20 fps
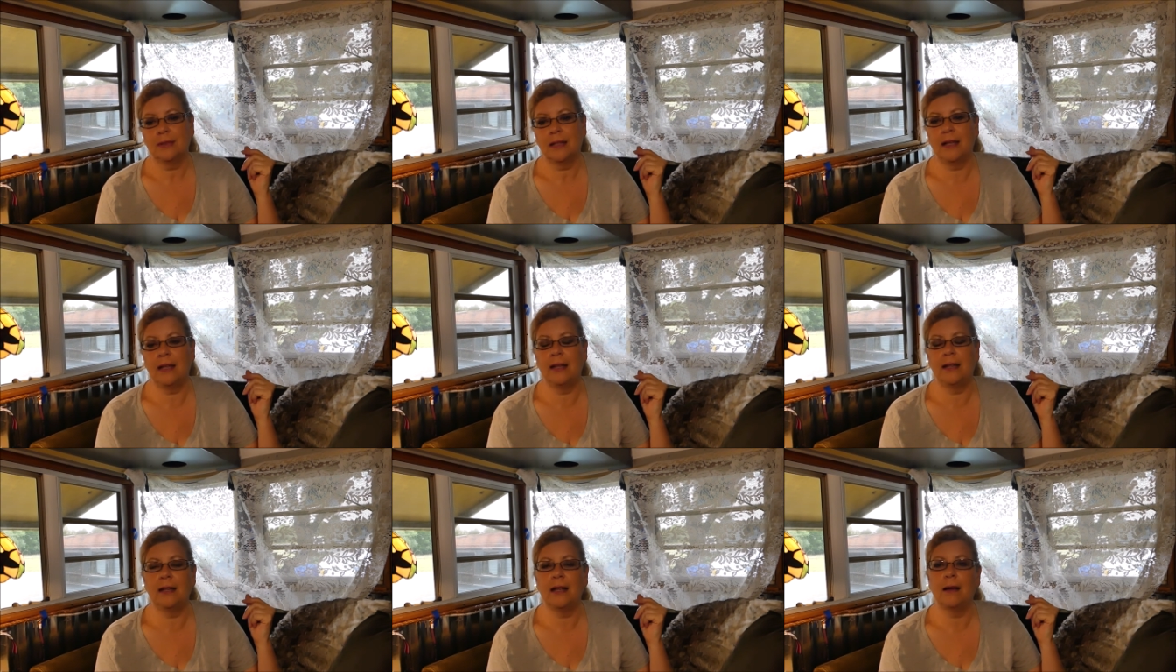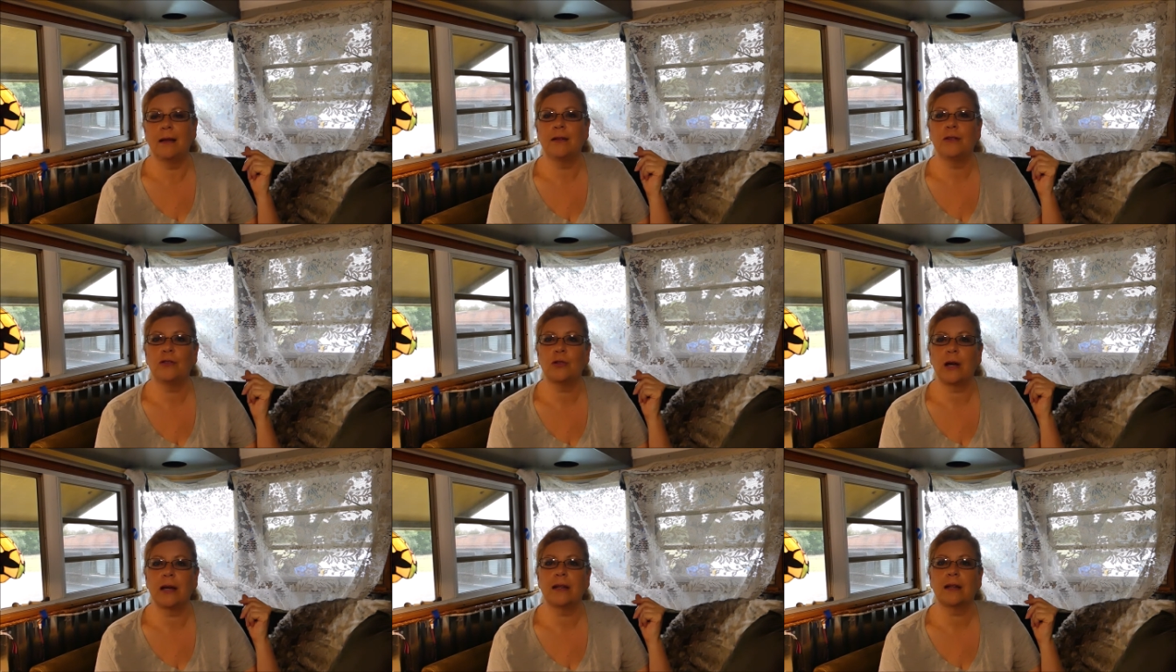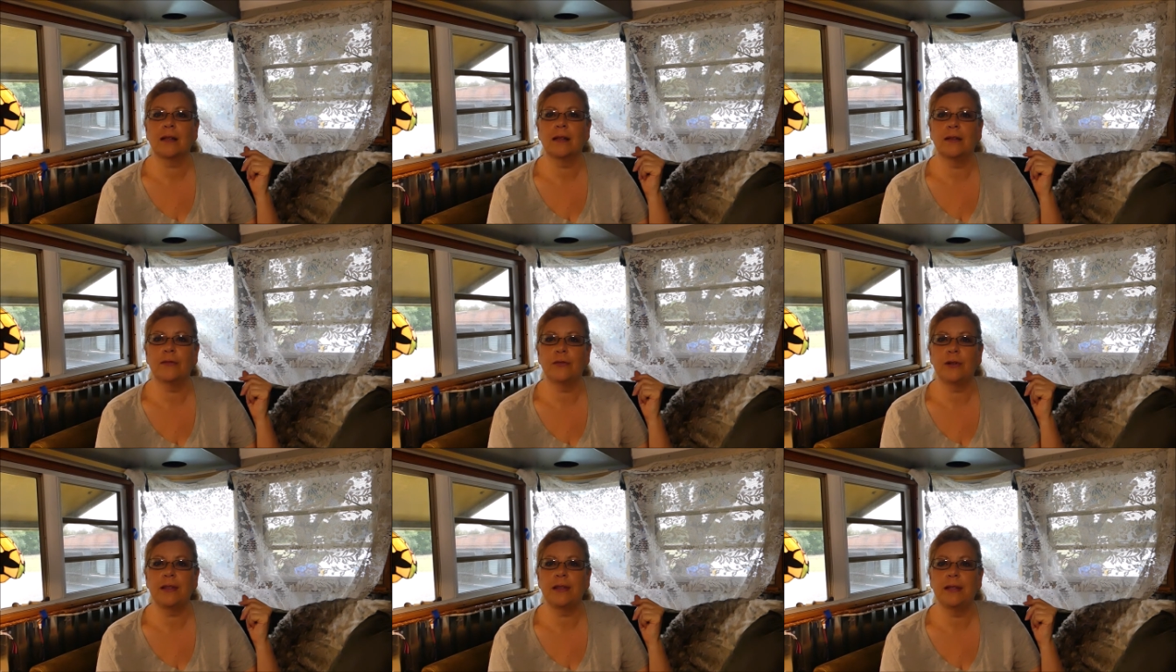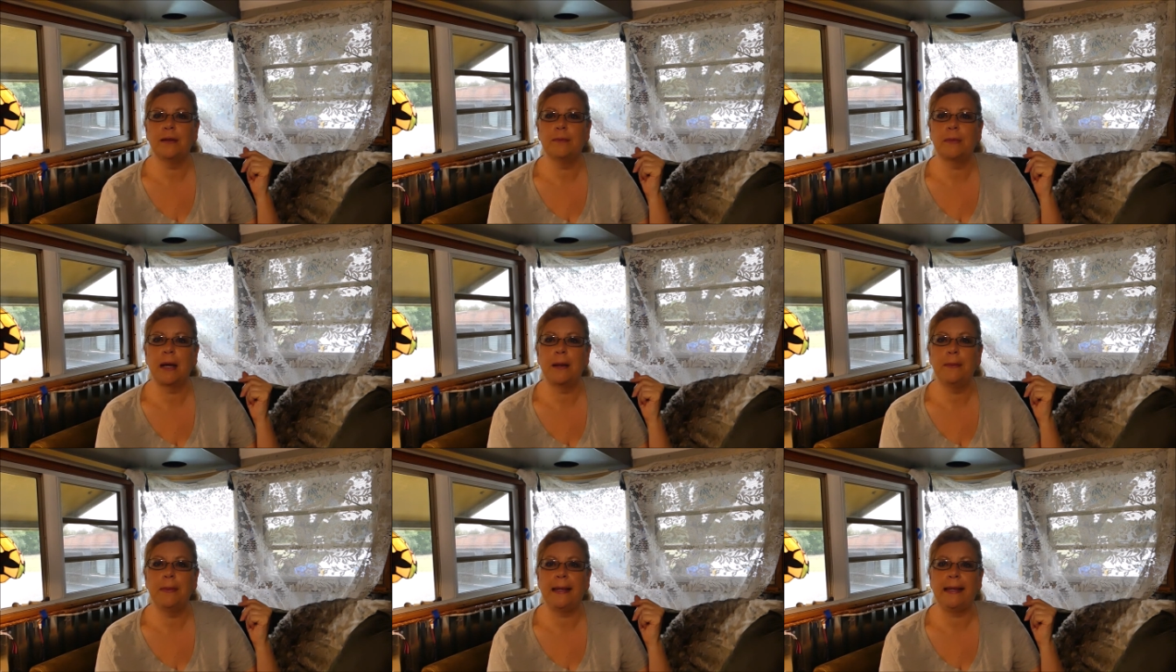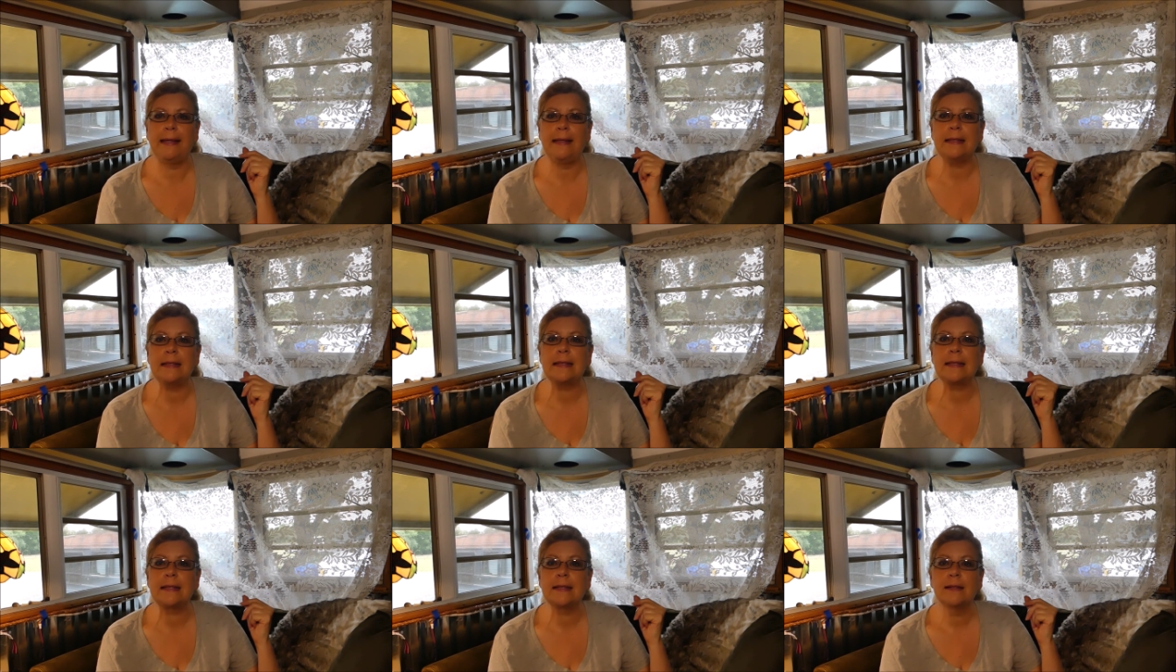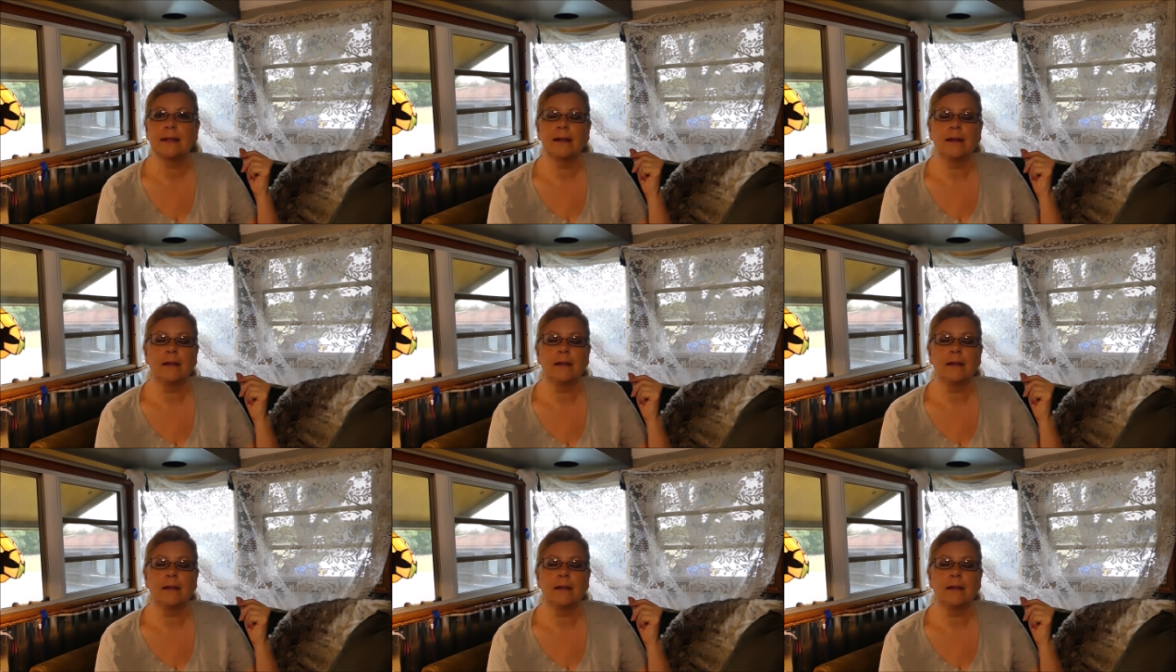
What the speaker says: and I try to live within my means.